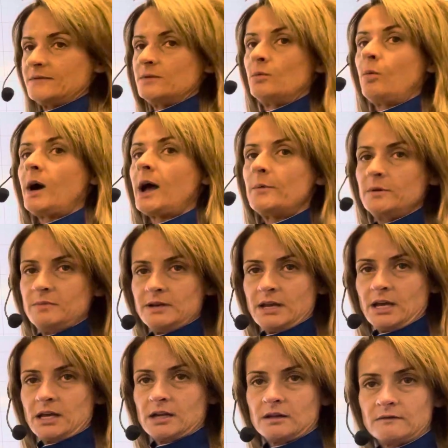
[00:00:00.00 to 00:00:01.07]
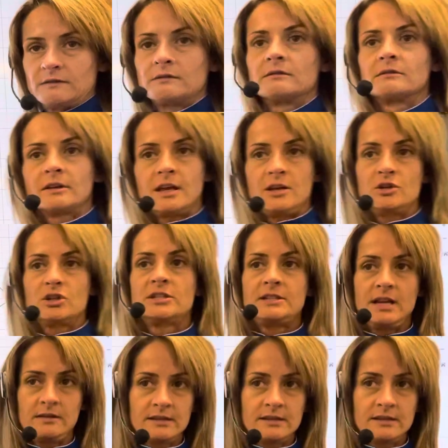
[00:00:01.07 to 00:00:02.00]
and y would be negative. Okay, you just take the